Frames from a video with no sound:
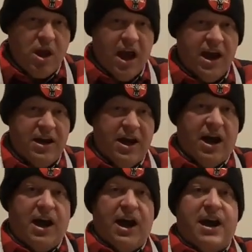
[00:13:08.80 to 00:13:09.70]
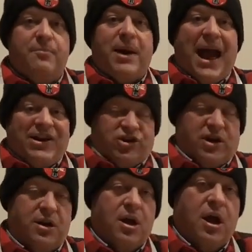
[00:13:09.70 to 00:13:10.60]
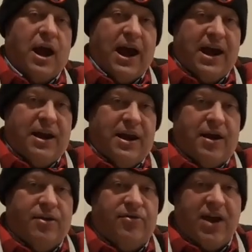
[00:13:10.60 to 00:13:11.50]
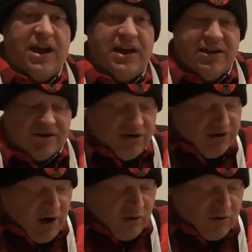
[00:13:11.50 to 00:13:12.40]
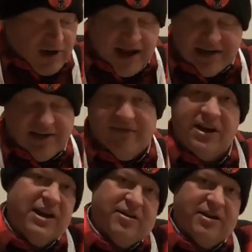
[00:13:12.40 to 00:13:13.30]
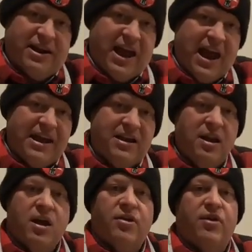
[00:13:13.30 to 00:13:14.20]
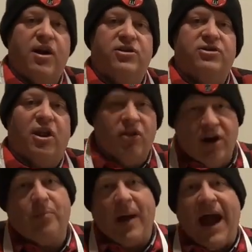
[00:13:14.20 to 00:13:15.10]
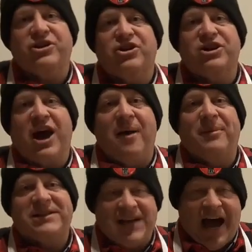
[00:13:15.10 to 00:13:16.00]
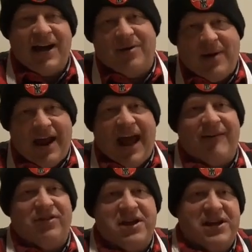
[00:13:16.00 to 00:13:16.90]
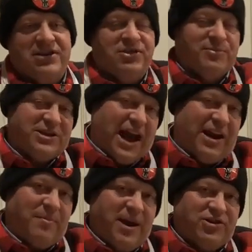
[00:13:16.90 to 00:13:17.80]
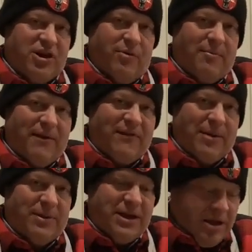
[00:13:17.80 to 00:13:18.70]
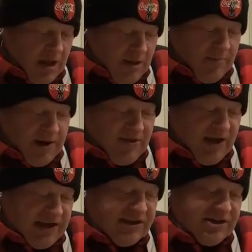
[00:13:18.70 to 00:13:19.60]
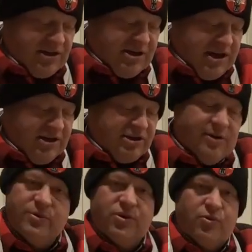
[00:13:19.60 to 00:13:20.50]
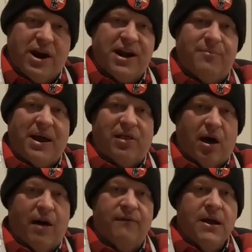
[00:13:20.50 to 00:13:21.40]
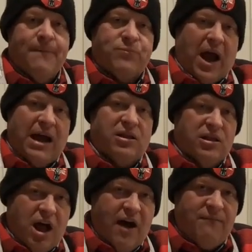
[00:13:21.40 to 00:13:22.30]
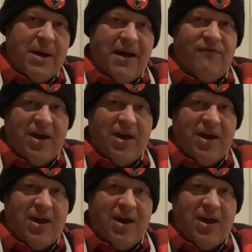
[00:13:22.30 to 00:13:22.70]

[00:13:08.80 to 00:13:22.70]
and passion. And the thing is, there's no creativity here today. There's a little passion. I'm excited about having this. I'm excited about sharing it with my family. But this is a dish that was created by love. I love my